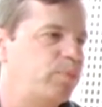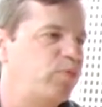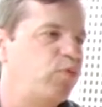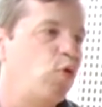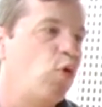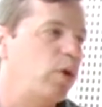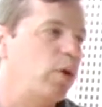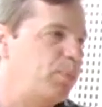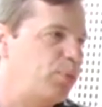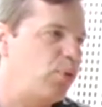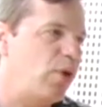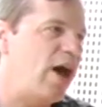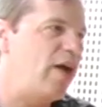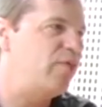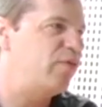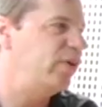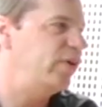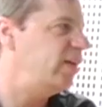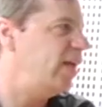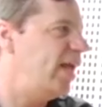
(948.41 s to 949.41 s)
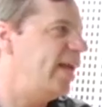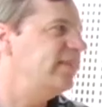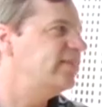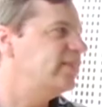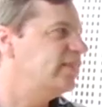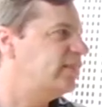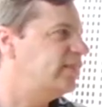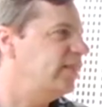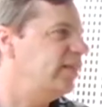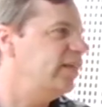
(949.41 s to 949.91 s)
for-profit
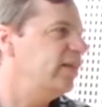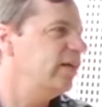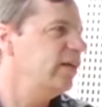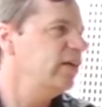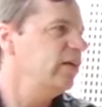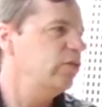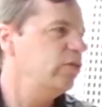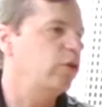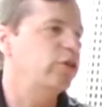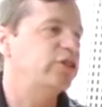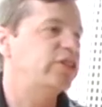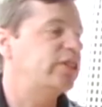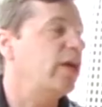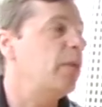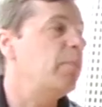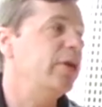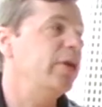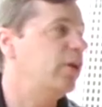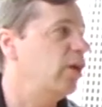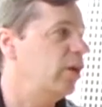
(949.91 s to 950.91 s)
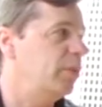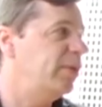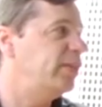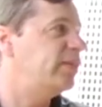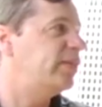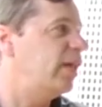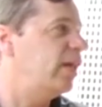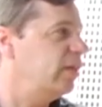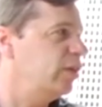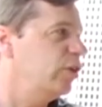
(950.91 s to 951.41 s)
entity, there's somebody going to
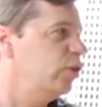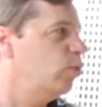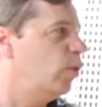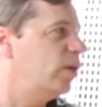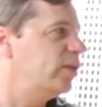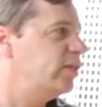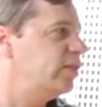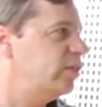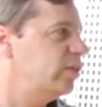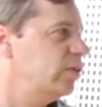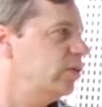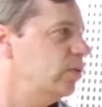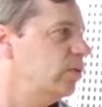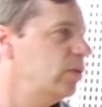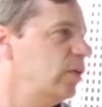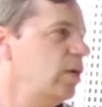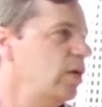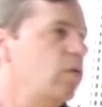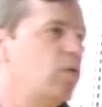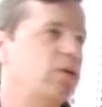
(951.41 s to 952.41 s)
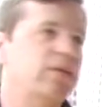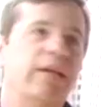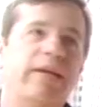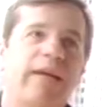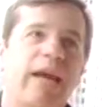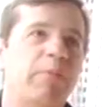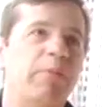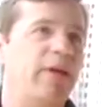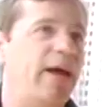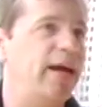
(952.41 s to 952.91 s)
be telling you what to do. Whereas on
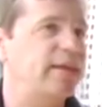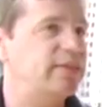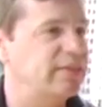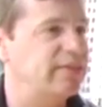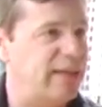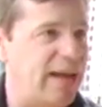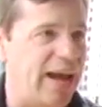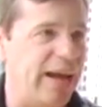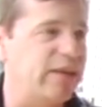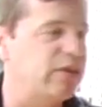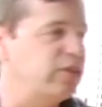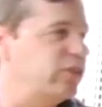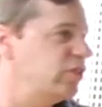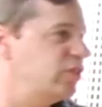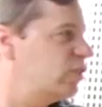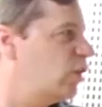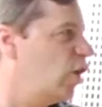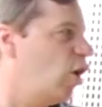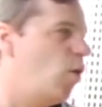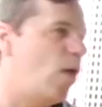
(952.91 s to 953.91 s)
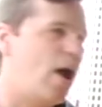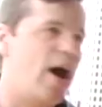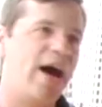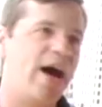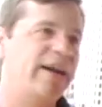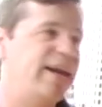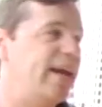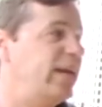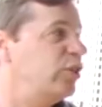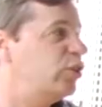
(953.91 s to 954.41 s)
cable access, I could just go
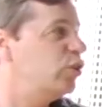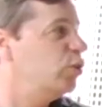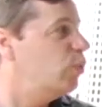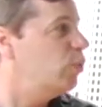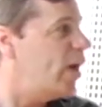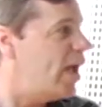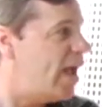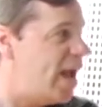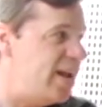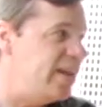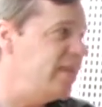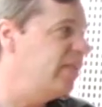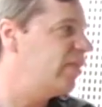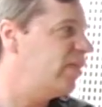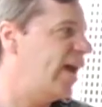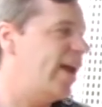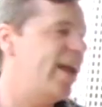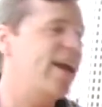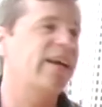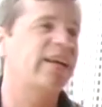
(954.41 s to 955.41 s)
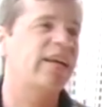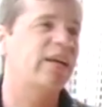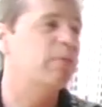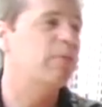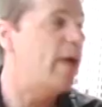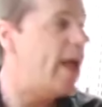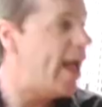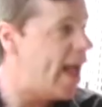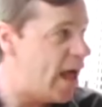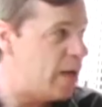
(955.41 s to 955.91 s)
on and do I had
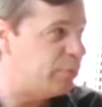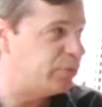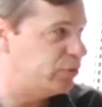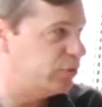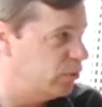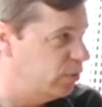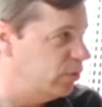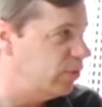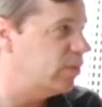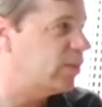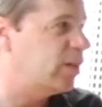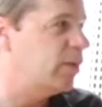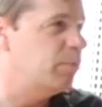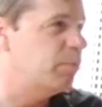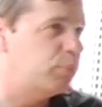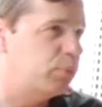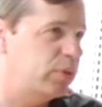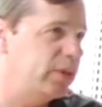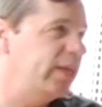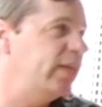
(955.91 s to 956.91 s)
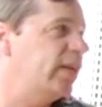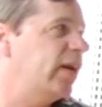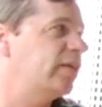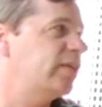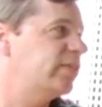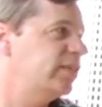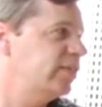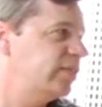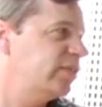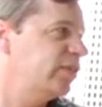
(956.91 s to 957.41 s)
absolute, complete
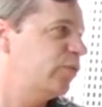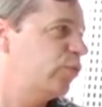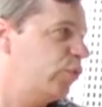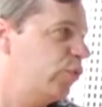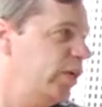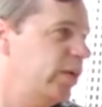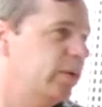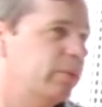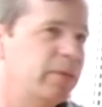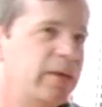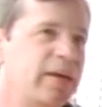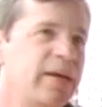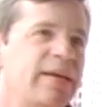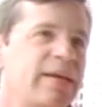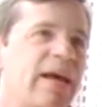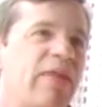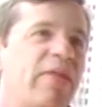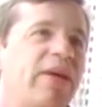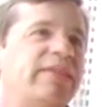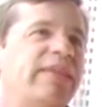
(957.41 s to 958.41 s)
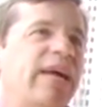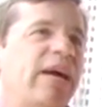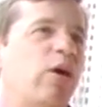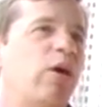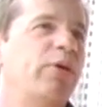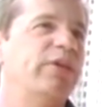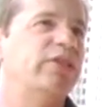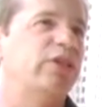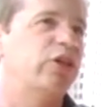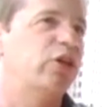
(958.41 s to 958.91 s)
artistic freedom. Now that's not
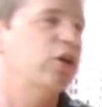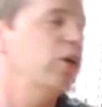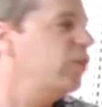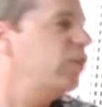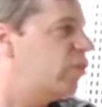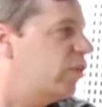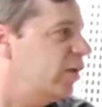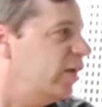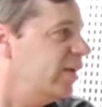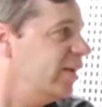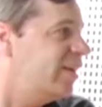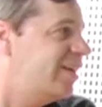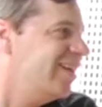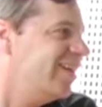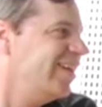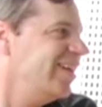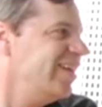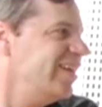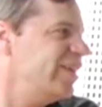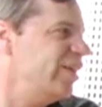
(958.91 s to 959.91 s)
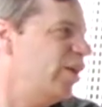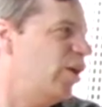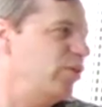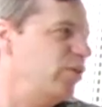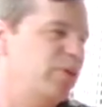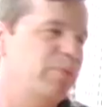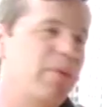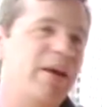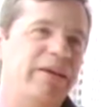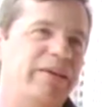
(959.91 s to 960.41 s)
always a good thing. You know,
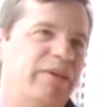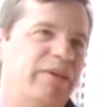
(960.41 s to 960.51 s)
you